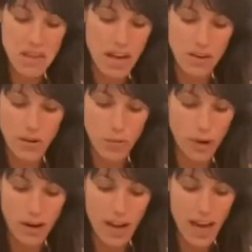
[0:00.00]
I don't know
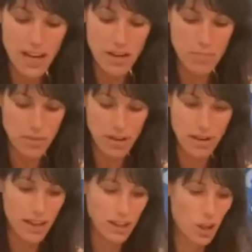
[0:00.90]
where I had it, but
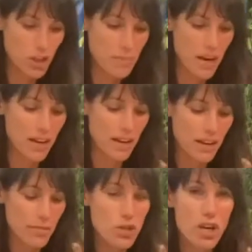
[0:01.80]
I learned about it and I was